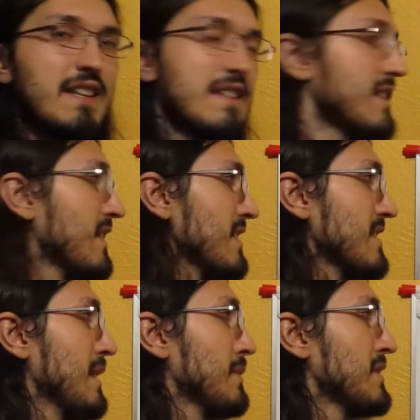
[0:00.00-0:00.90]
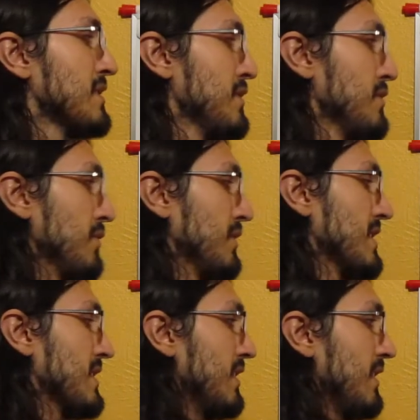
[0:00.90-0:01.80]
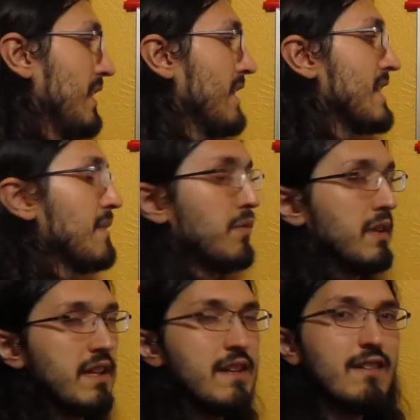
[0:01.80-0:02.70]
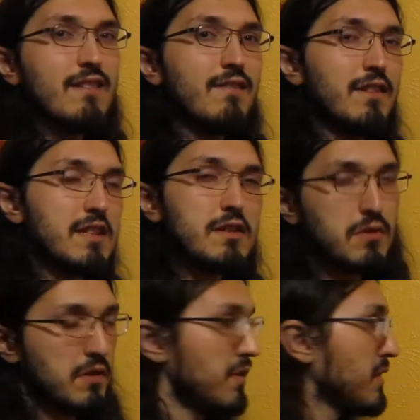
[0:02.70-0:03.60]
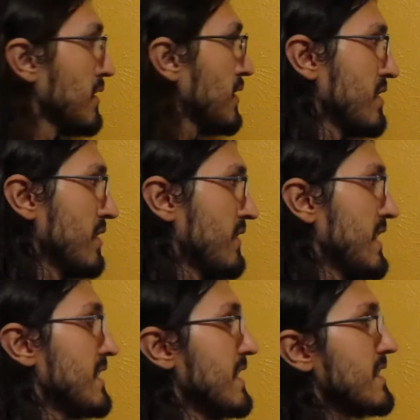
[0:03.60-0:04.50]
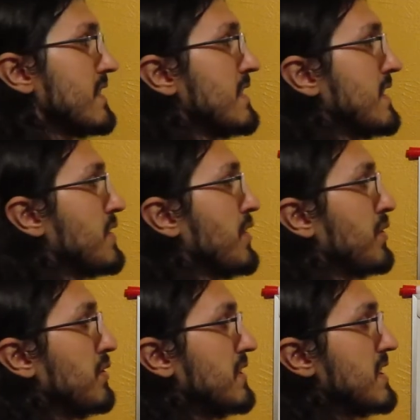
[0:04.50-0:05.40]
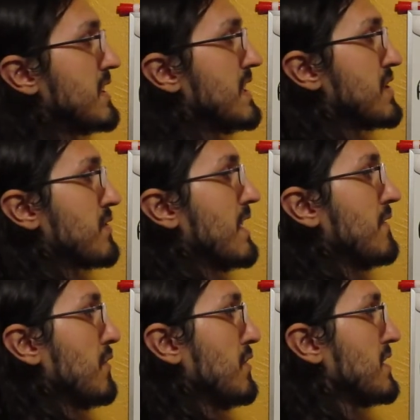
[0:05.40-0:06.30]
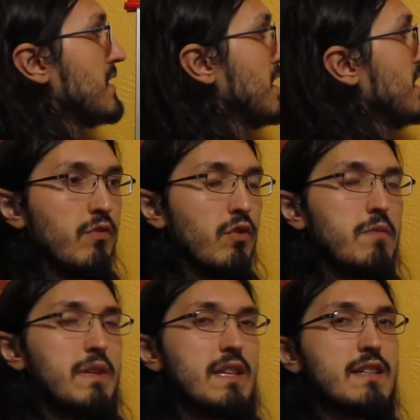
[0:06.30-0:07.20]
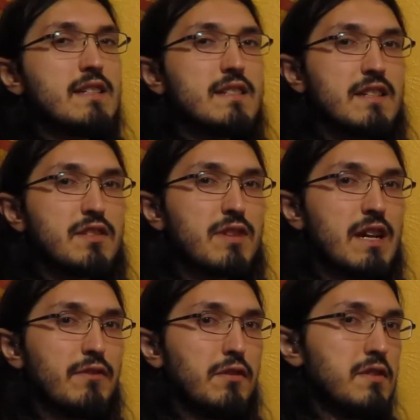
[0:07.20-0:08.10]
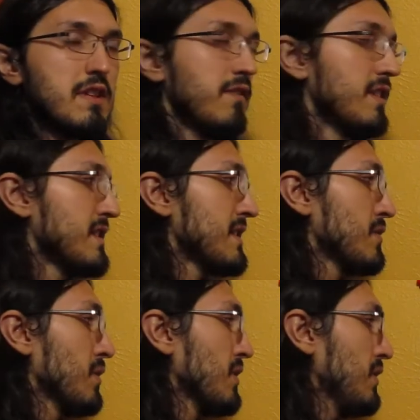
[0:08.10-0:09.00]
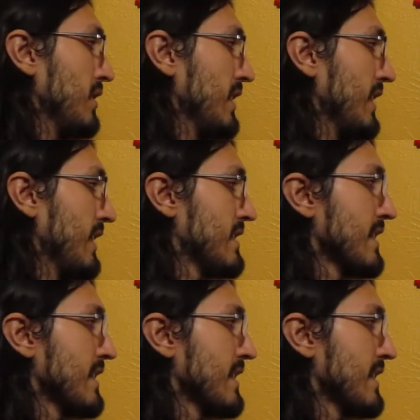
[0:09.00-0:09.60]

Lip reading: this concept to this little example we did here with the squirrel. So distance is the total distance traveled. What would be the distance traveled of this squirrel in this